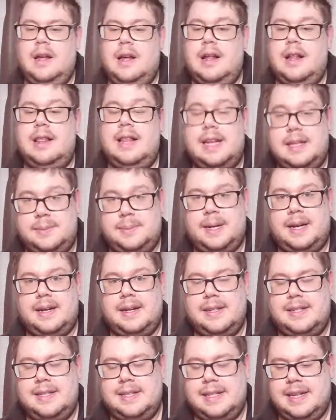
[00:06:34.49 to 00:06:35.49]
Last pack
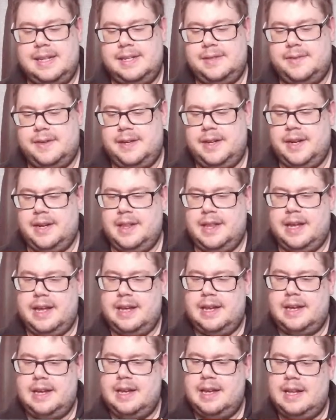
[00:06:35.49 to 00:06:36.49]
of today's video
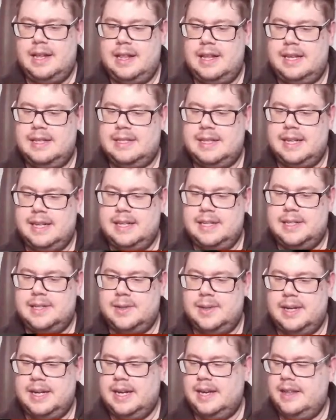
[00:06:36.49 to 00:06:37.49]
then. Let's get into
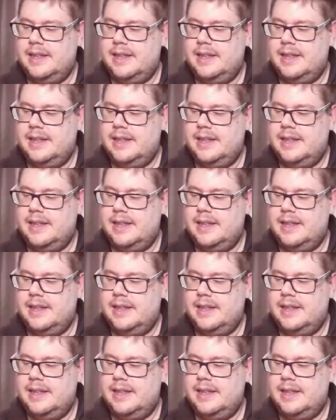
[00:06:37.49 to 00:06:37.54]
it.